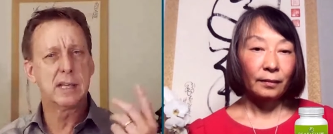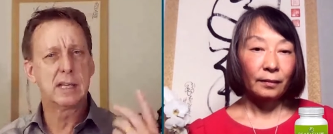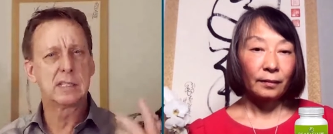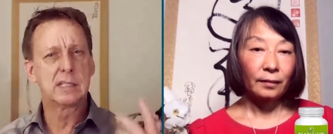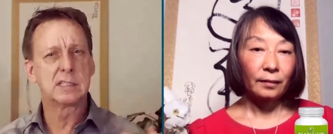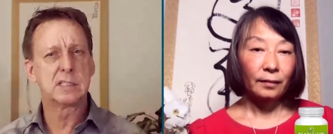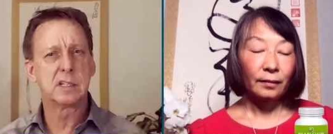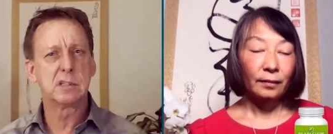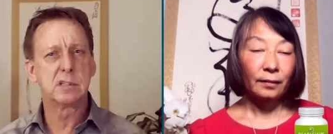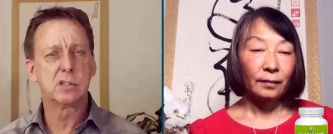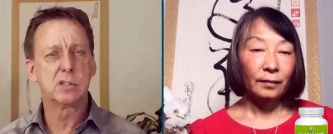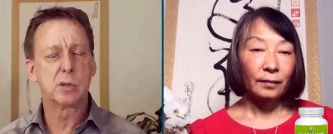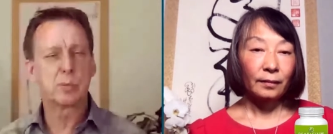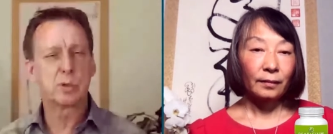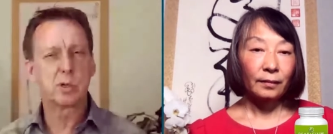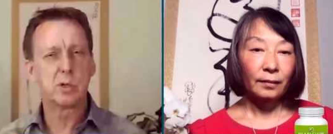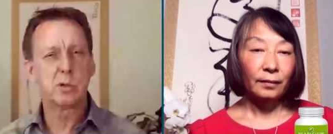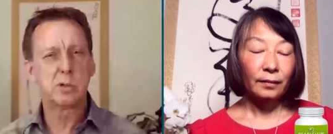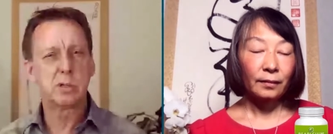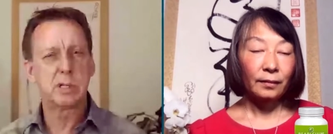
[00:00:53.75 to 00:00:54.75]
Speaker 1: that signal
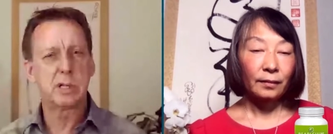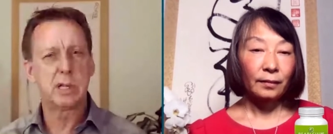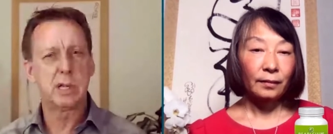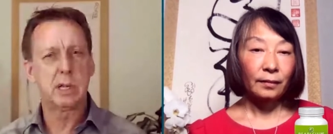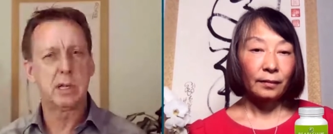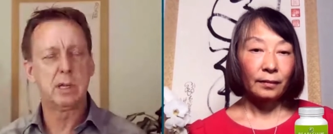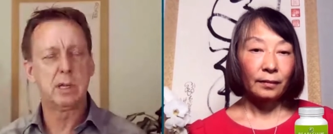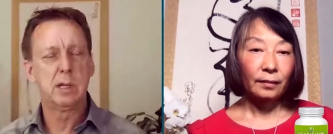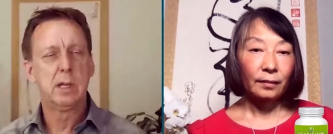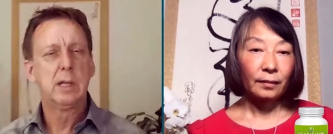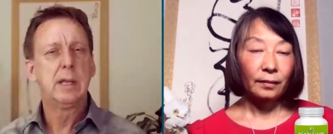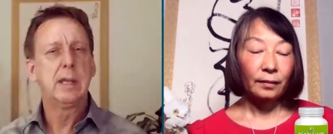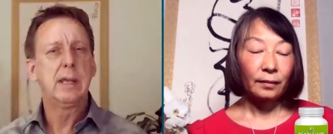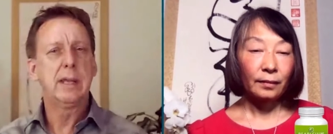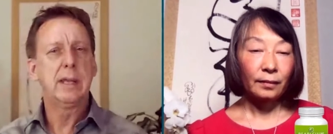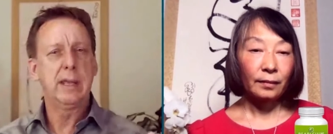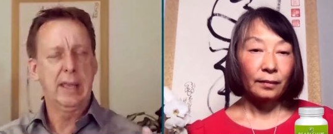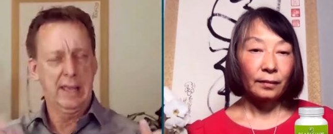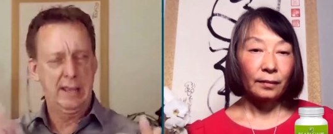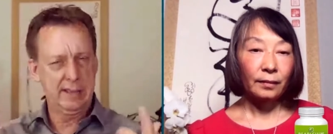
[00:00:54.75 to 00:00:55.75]
protein
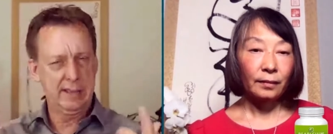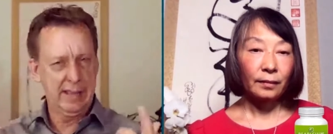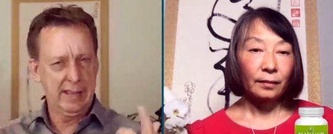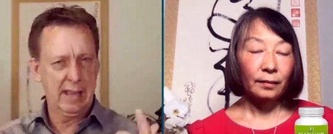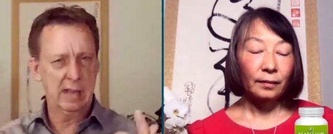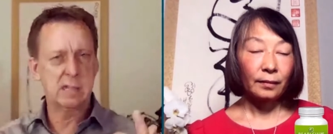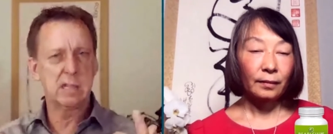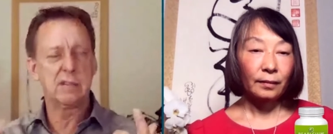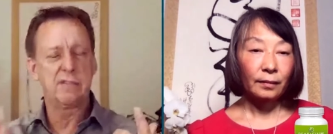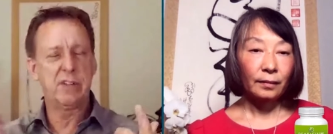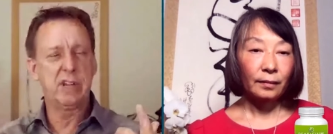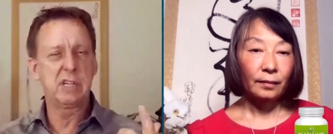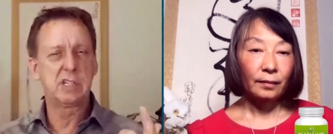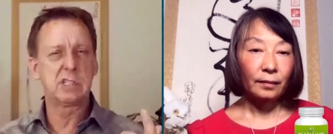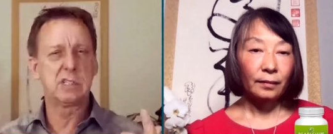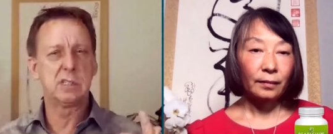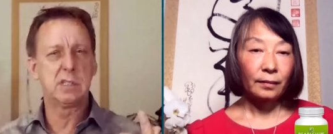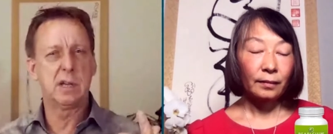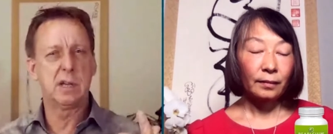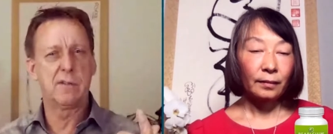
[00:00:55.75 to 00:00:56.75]
and the
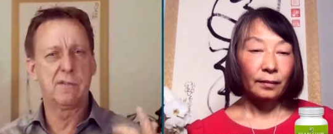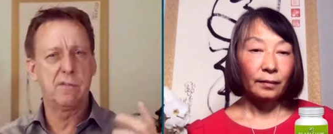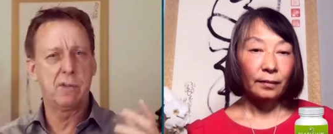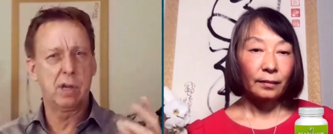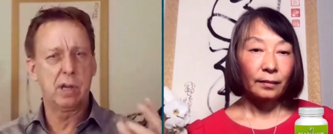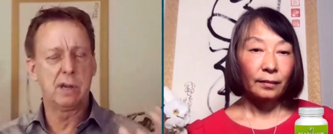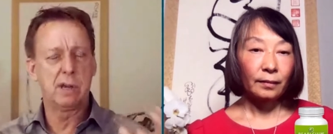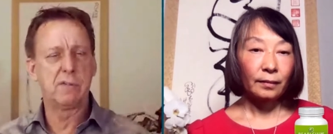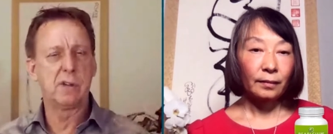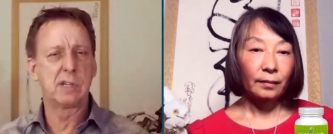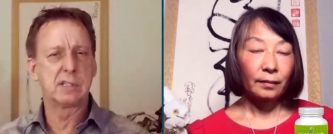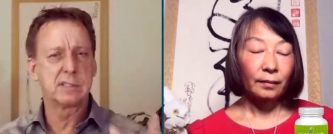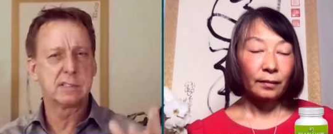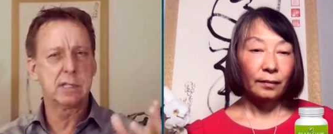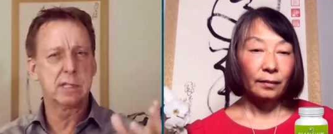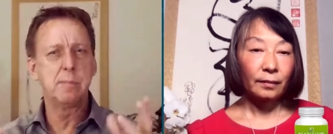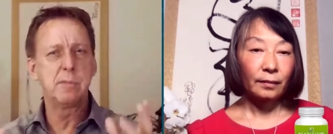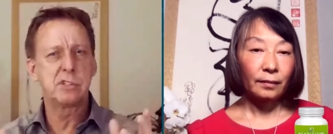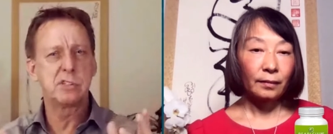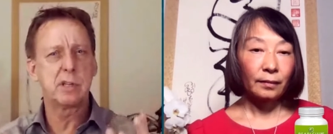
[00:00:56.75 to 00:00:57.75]
activation of a
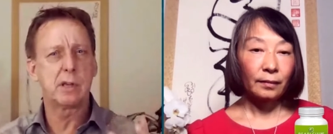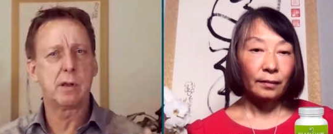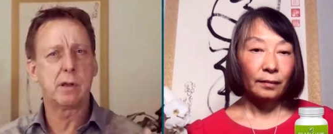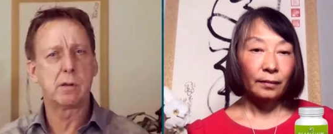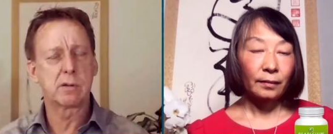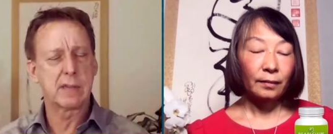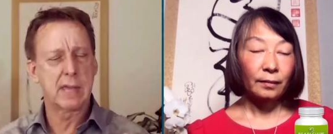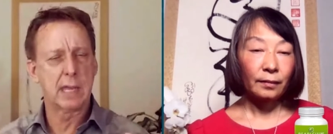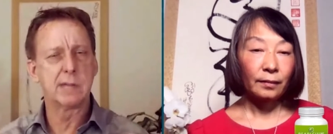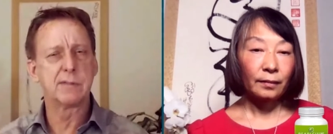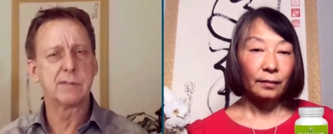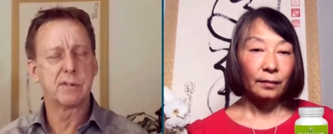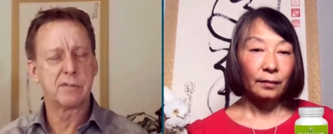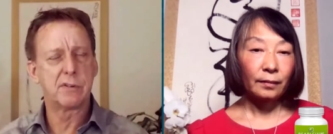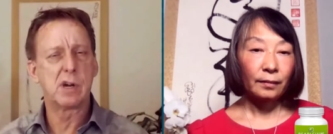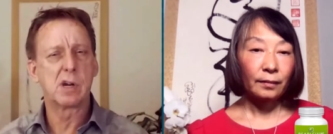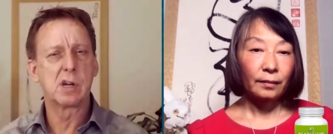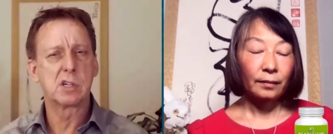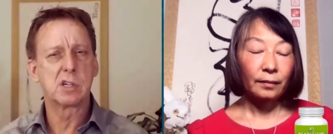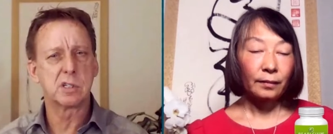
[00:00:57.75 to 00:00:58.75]
stem cell kind of a
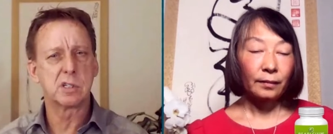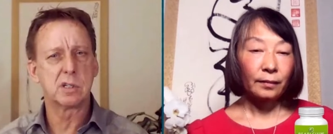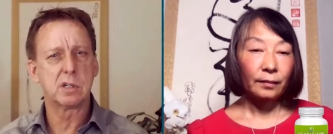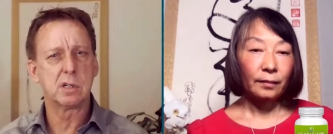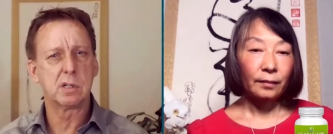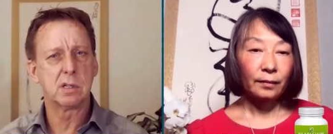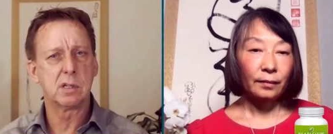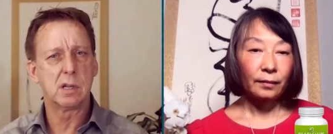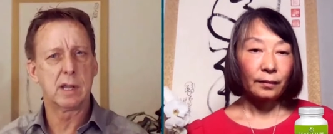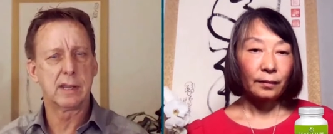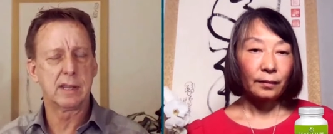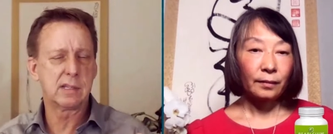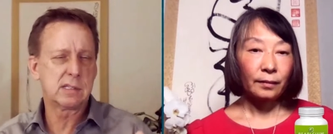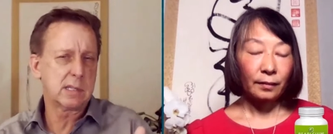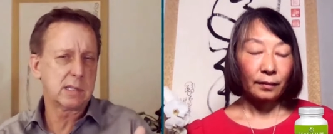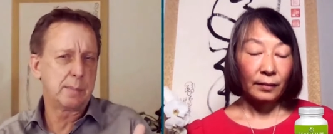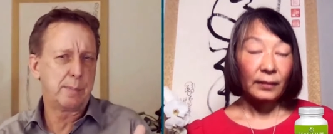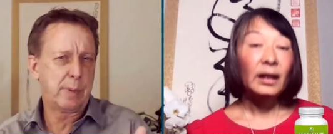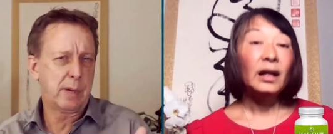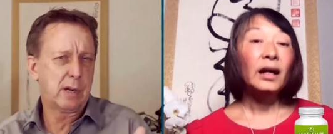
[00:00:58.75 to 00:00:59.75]
function. I guess
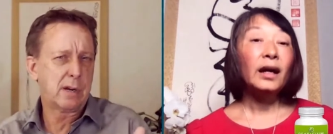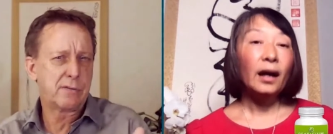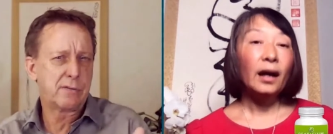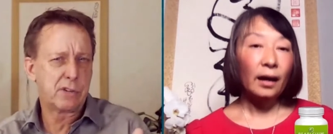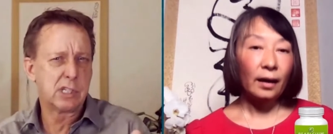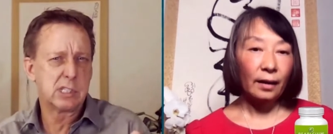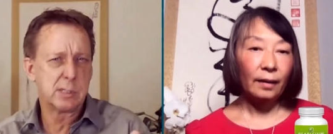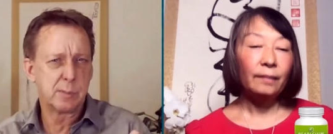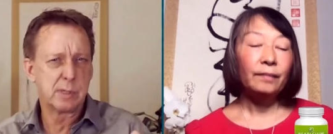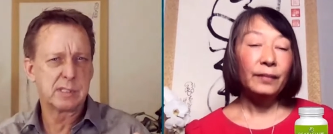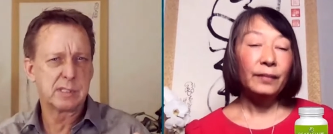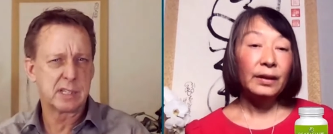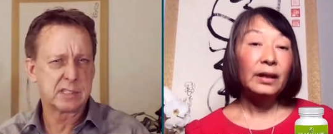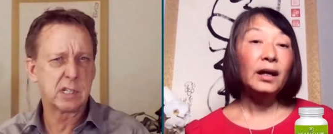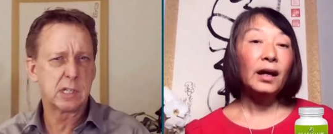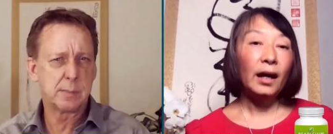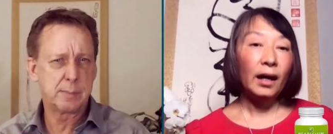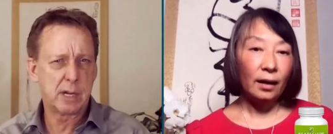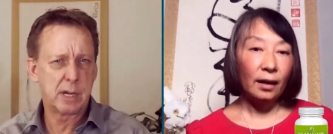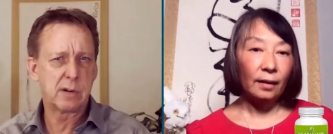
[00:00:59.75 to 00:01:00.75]
I'm
Speaker 2: paraphrasing. Yeah. That's
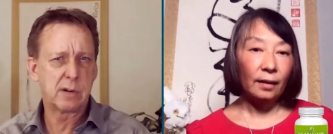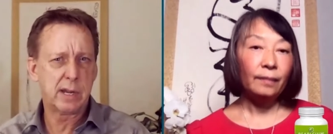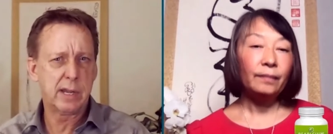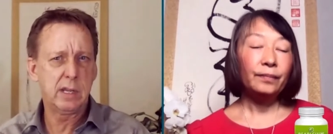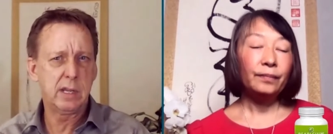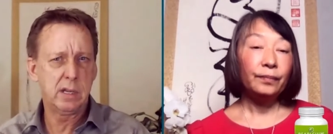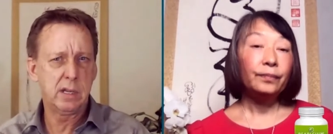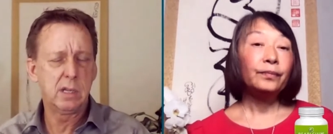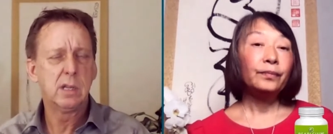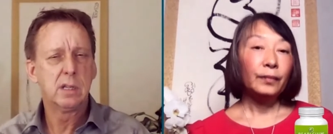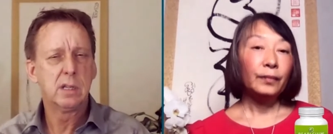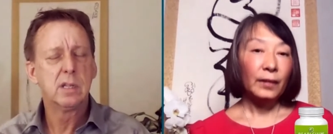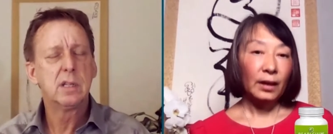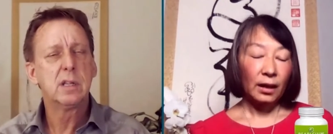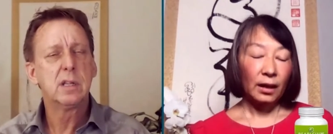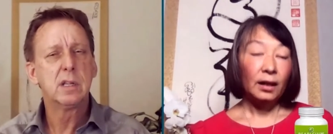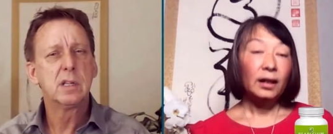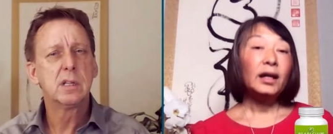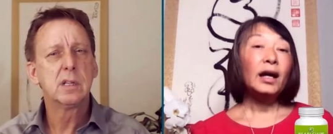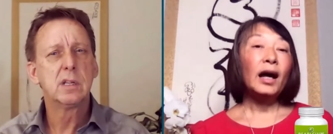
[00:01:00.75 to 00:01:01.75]
about right?
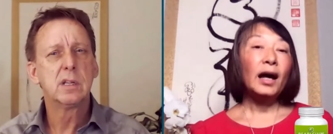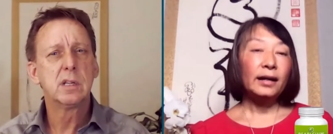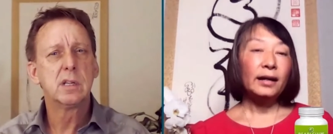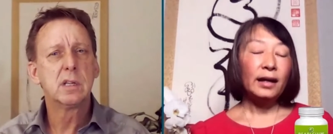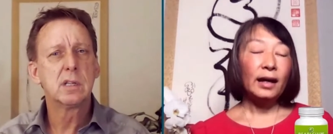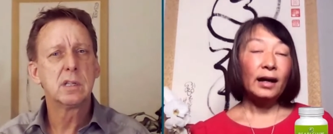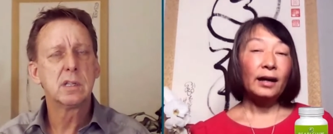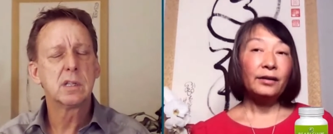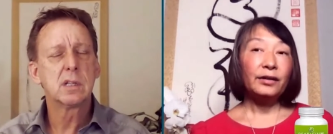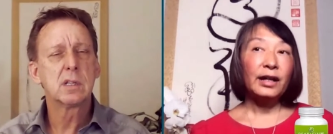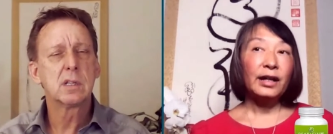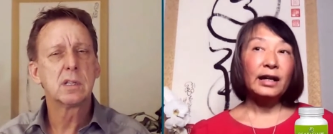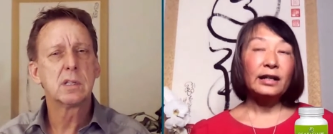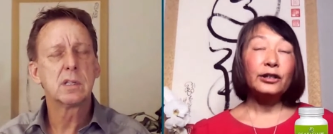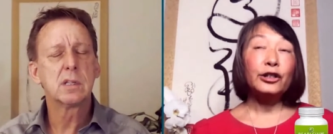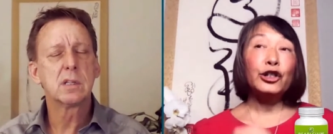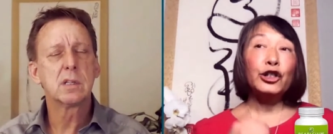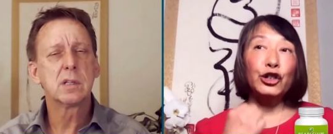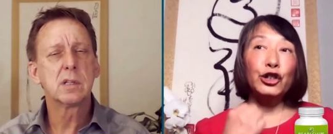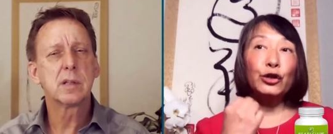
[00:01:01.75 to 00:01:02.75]
Yeah, yeah. You can
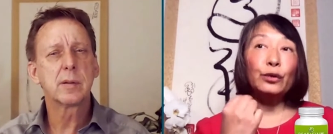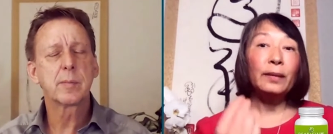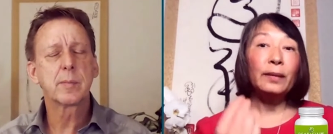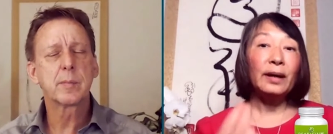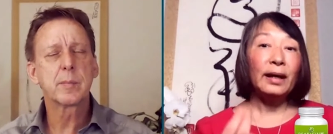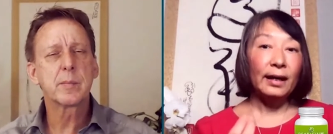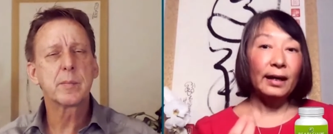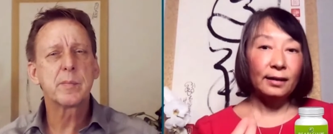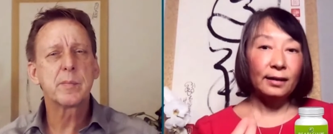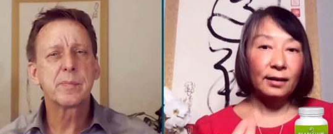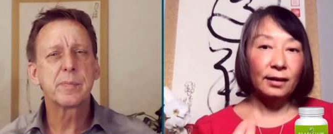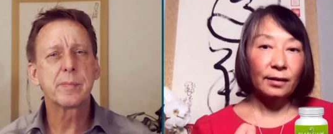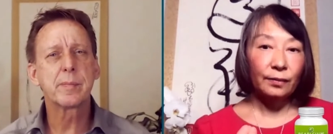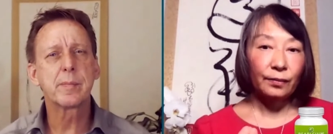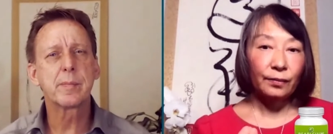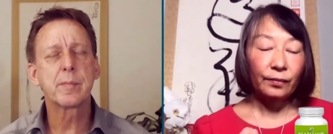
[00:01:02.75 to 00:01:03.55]
stimulate